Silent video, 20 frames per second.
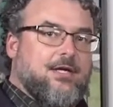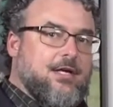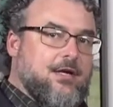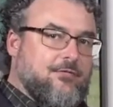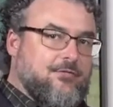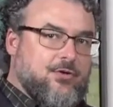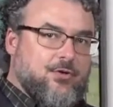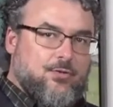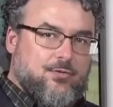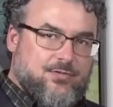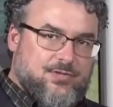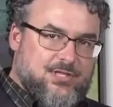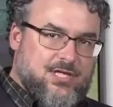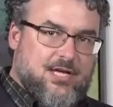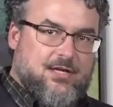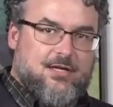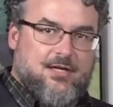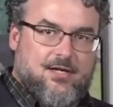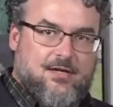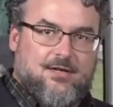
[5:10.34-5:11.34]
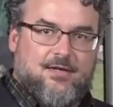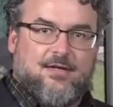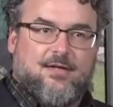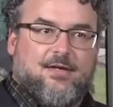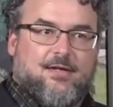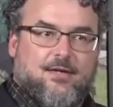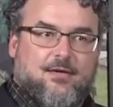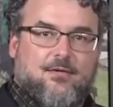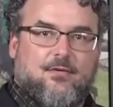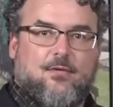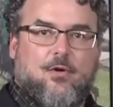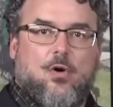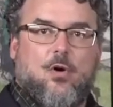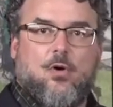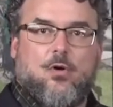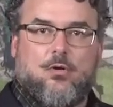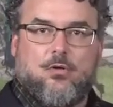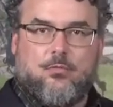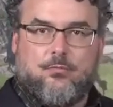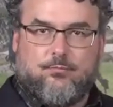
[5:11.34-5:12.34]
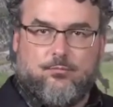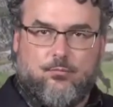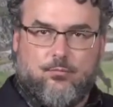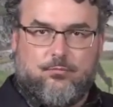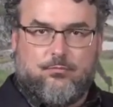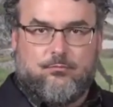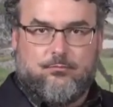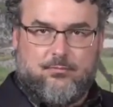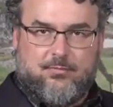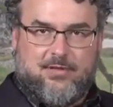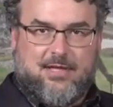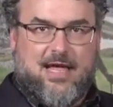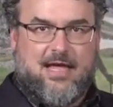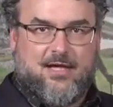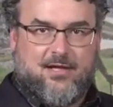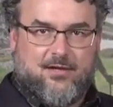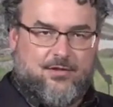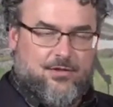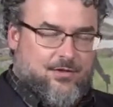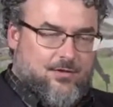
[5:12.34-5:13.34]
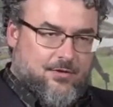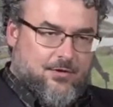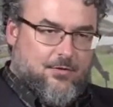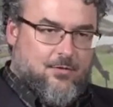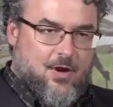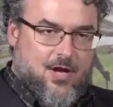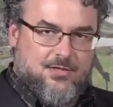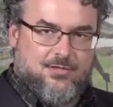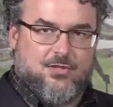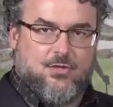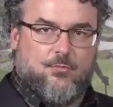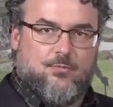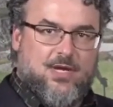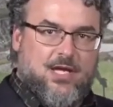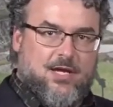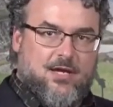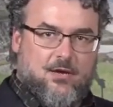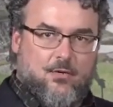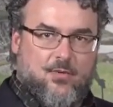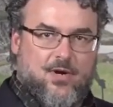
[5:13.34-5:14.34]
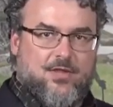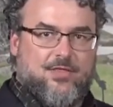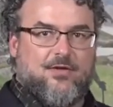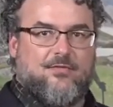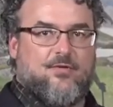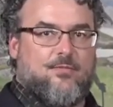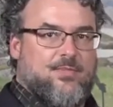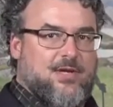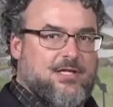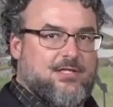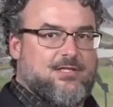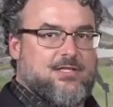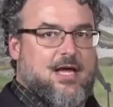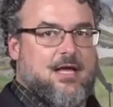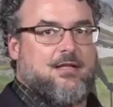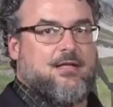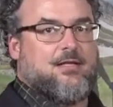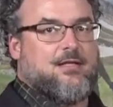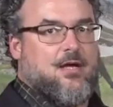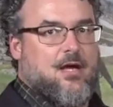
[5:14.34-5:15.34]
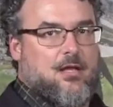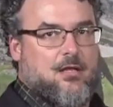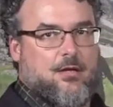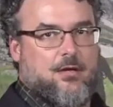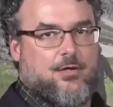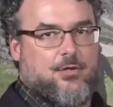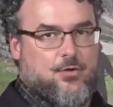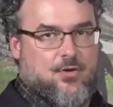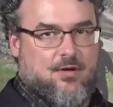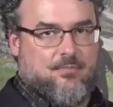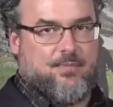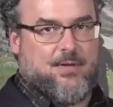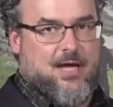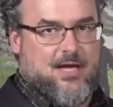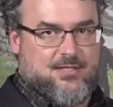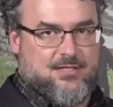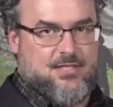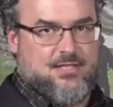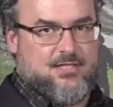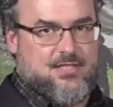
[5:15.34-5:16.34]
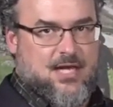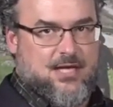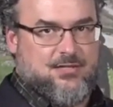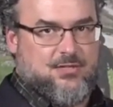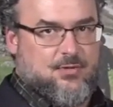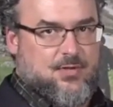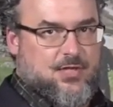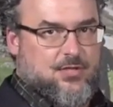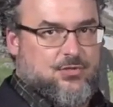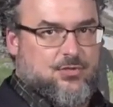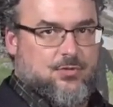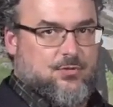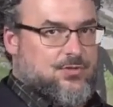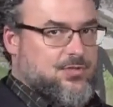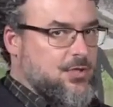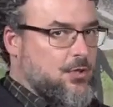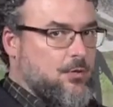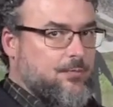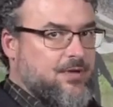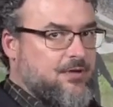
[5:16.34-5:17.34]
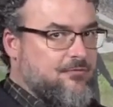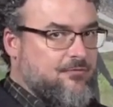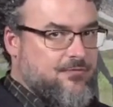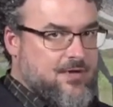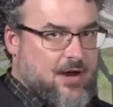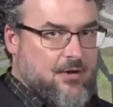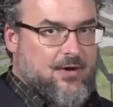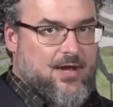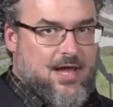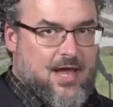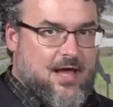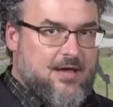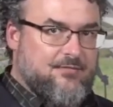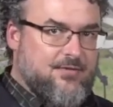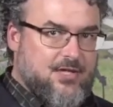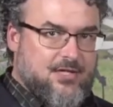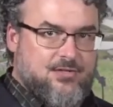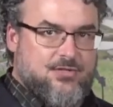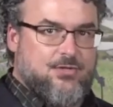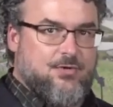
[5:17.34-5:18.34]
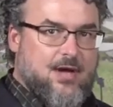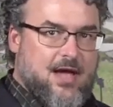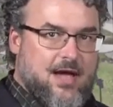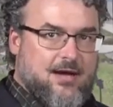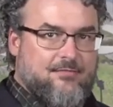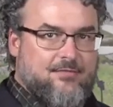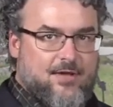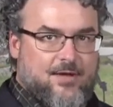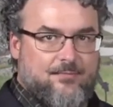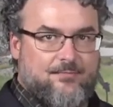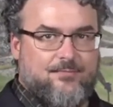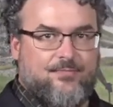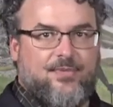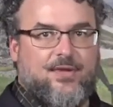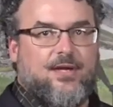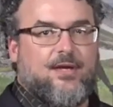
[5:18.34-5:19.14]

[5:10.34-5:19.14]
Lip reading: If you send a whole length across the media width of a big solid color and you have plasticizer issues, it'll be very obvious you have them.